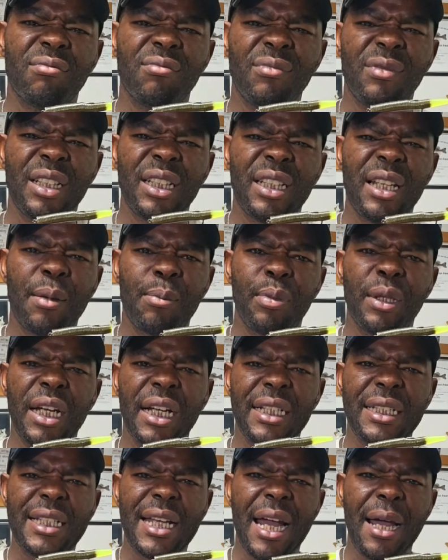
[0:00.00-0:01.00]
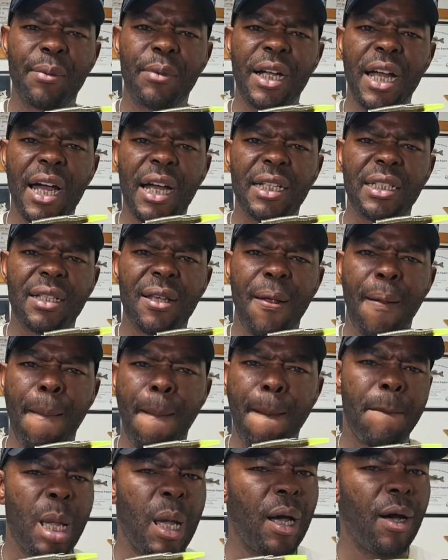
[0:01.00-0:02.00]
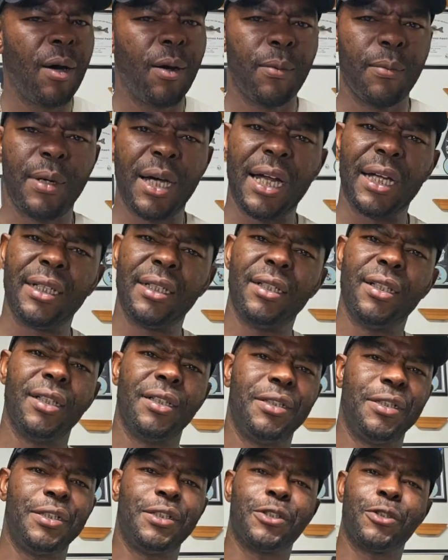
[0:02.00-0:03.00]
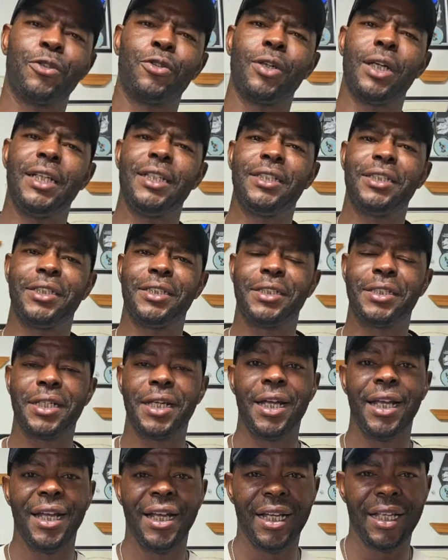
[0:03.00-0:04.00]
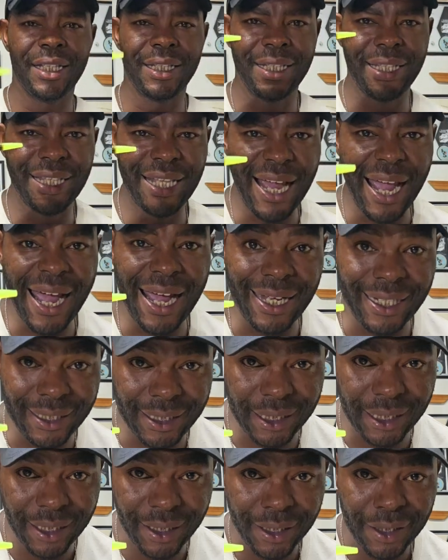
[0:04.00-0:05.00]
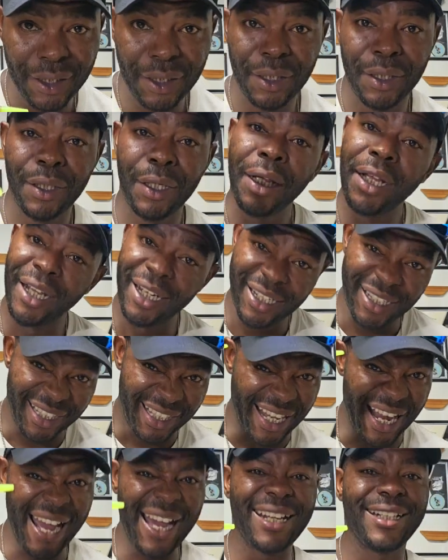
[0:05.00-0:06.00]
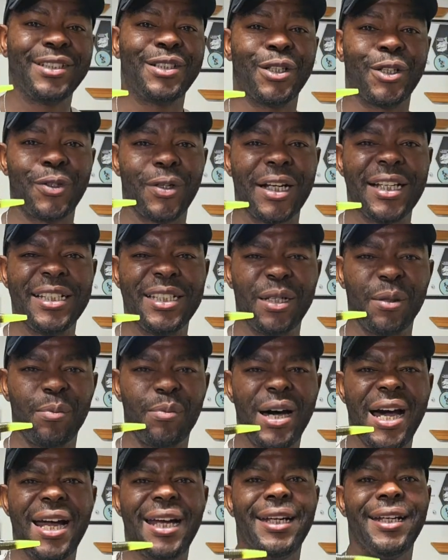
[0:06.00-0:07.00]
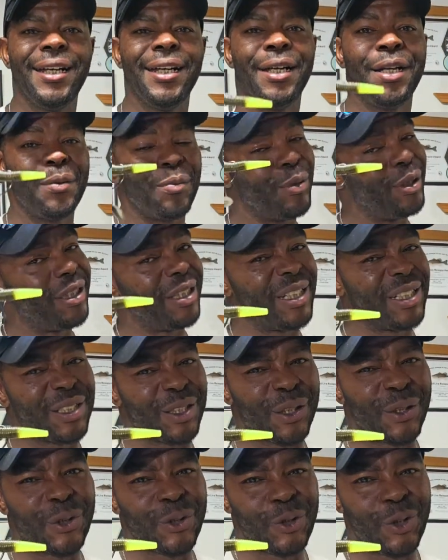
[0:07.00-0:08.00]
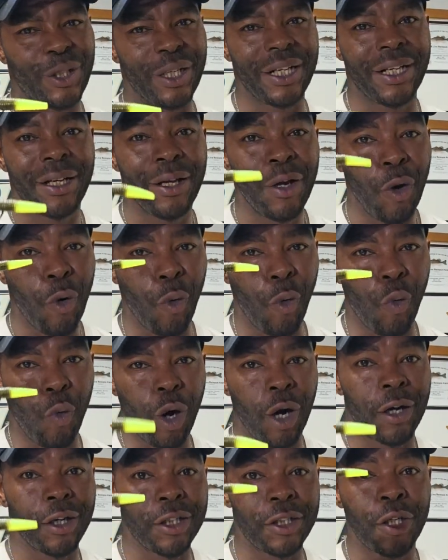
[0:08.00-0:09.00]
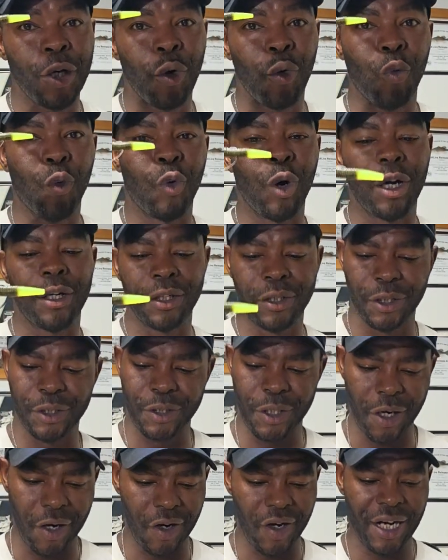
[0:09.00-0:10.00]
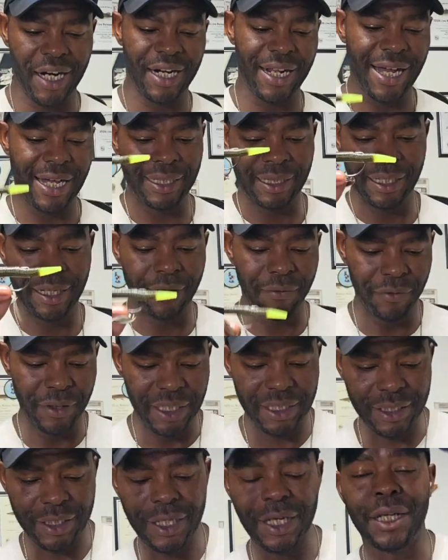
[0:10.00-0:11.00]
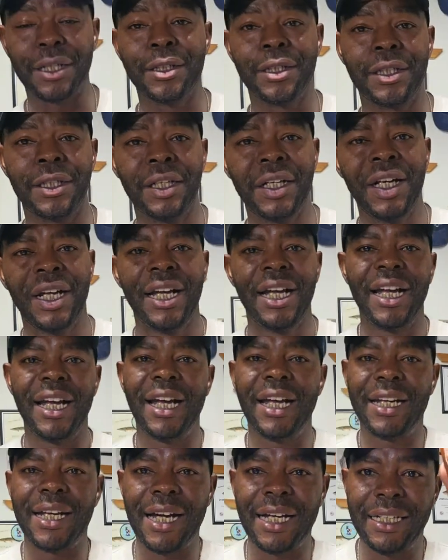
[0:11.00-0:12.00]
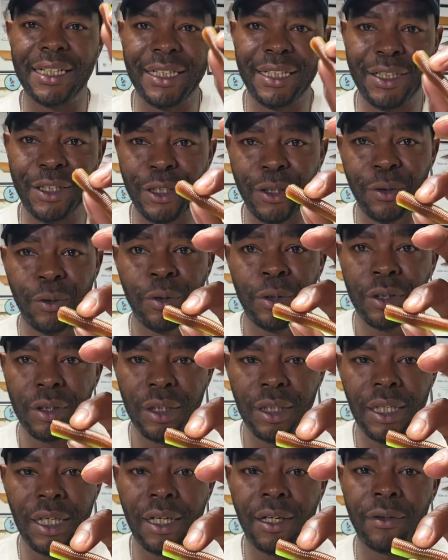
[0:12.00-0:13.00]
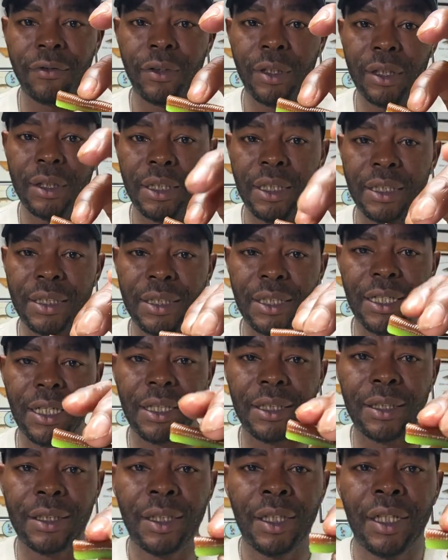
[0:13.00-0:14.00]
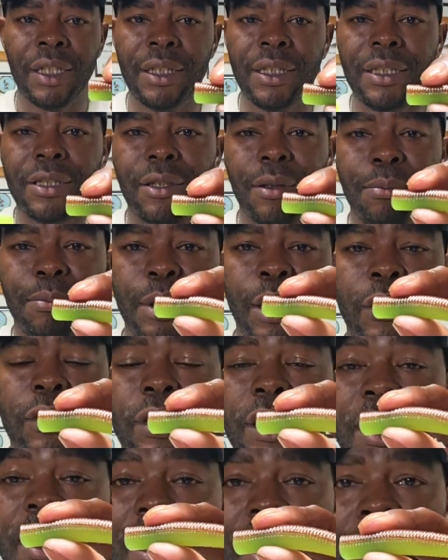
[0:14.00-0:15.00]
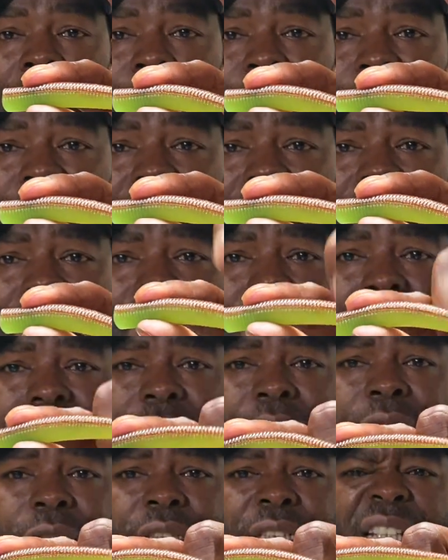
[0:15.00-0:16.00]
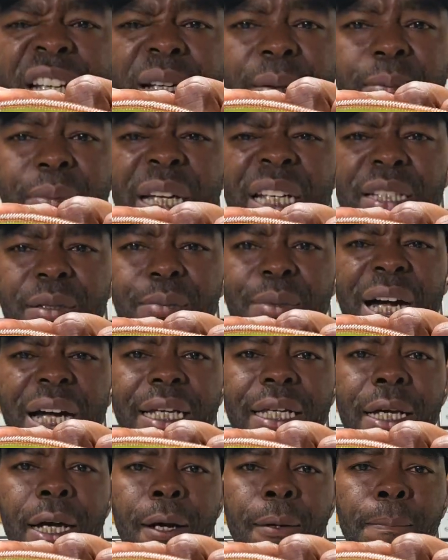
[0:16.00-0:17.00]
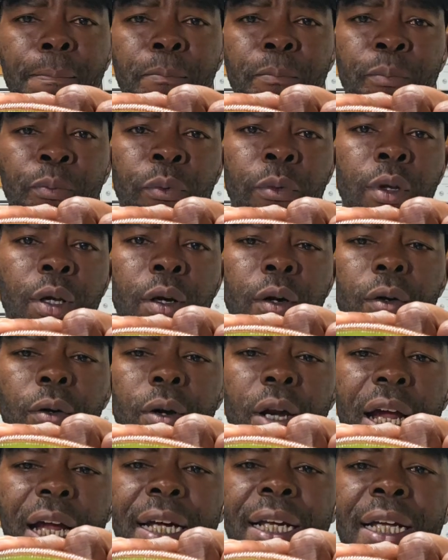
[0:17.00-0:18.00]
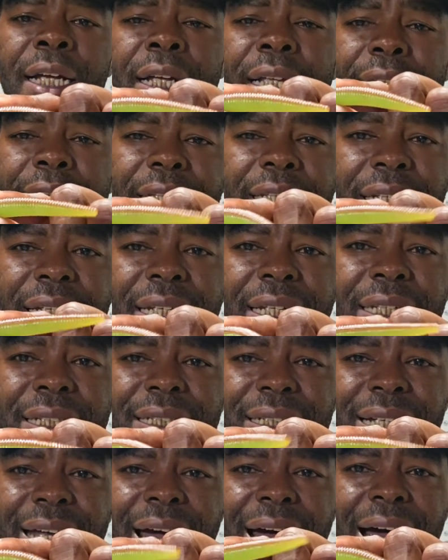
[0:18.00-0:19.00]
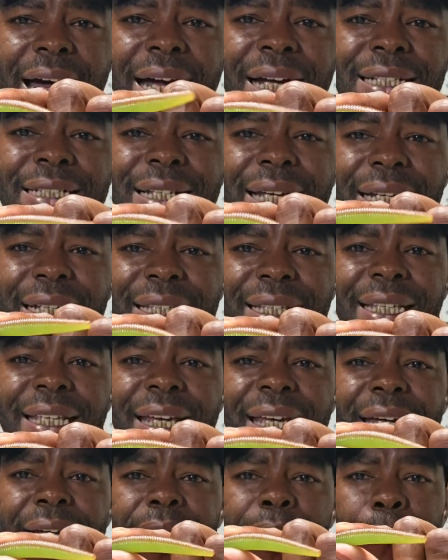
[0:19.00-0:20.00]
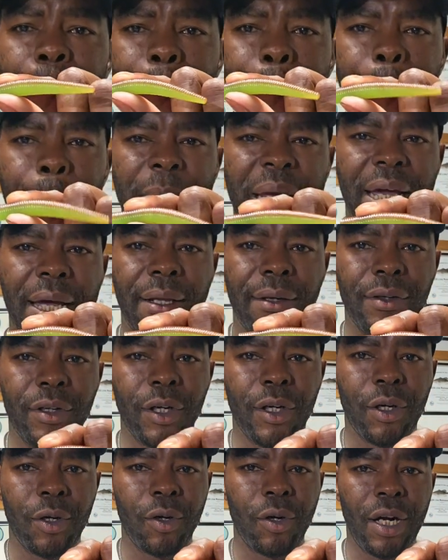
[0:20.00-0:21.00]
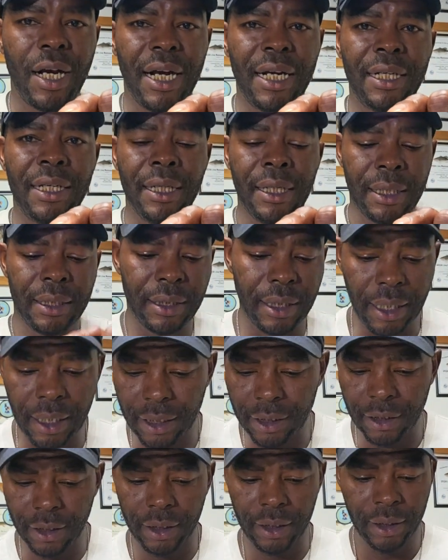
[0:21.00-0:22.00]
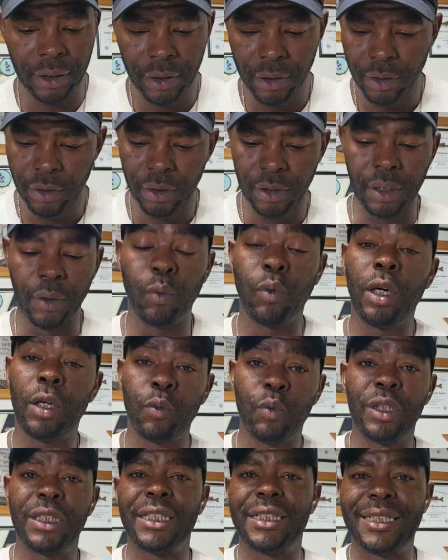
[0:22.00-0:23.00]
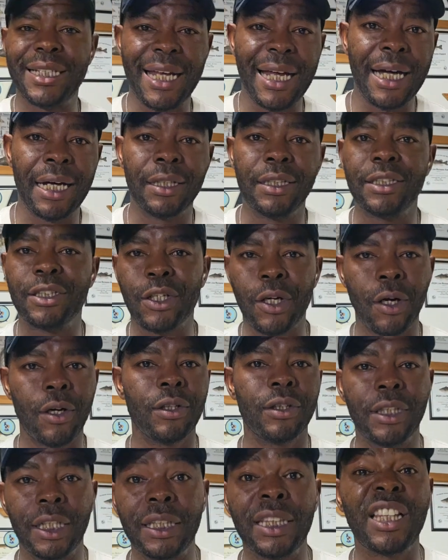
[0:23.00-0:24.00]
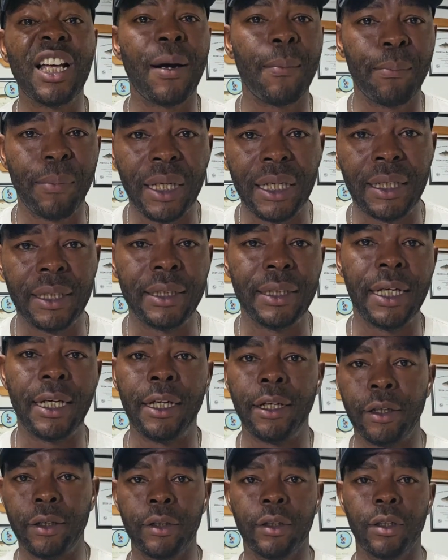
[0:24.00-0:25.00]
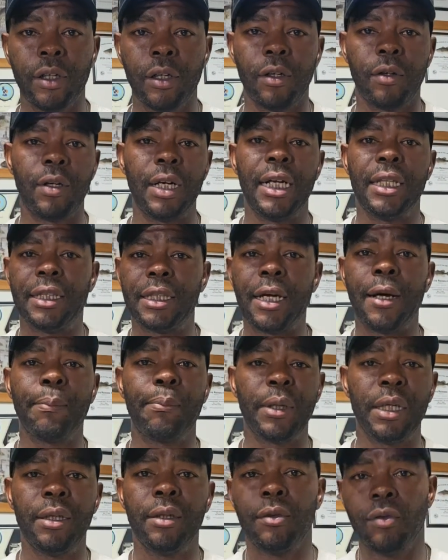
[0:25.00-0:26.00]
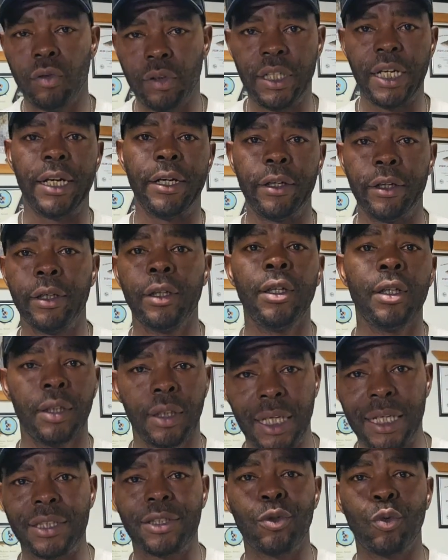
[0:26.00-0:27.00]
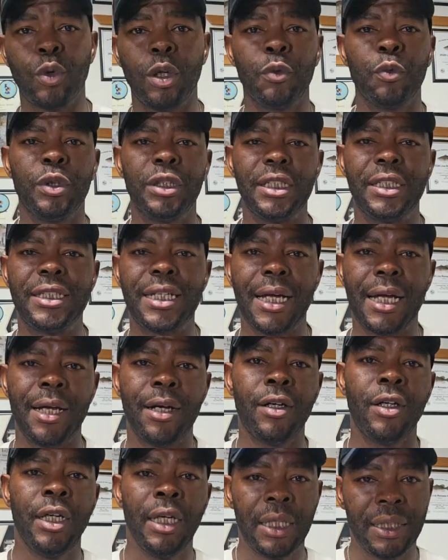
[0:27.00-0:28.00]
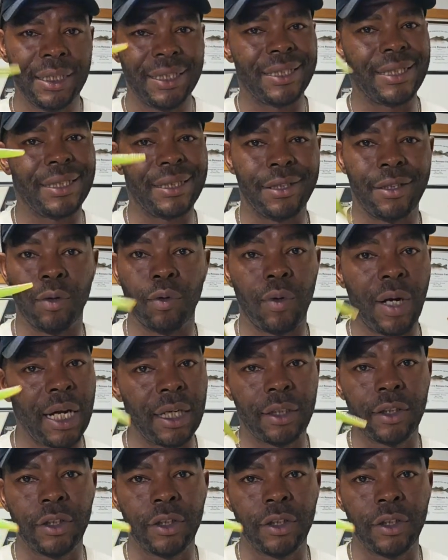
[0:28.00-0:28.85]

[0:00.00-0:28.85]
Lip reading: Let that blade tap, guys. Oh my goodness gracious. That that is a crazy bite, but this little trick works wonders. All right. I love this color and I do love this color. These are both Yum Dingers, little stick baits by Yum. All right. These guys get bit. All right. The one with the tail is called the thumping dinger. All right. Thumping dinger. That's the one with the tail. This is the regular